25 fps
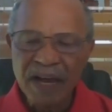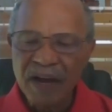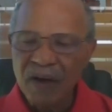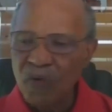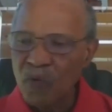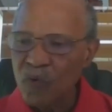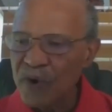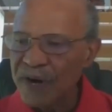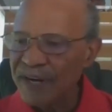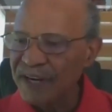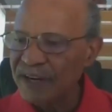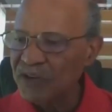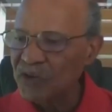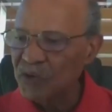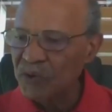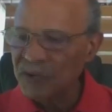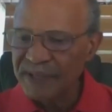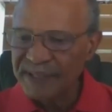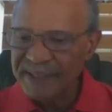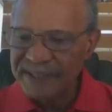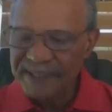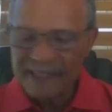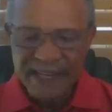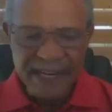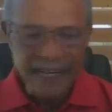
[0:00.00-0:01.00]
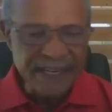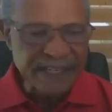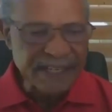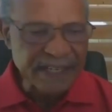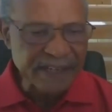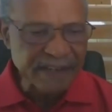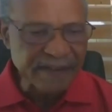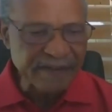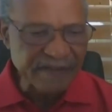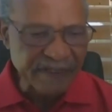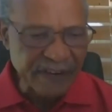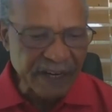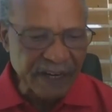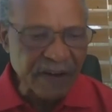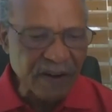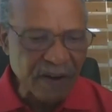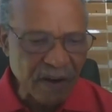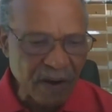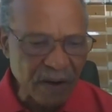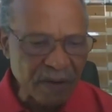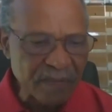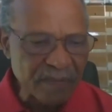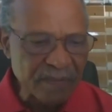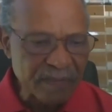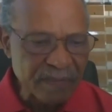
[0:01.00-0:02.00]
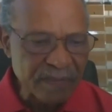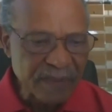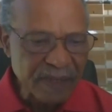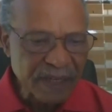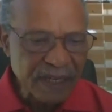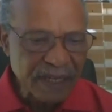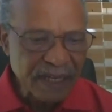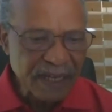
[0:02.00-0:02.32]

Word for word: went to the site in Welkom,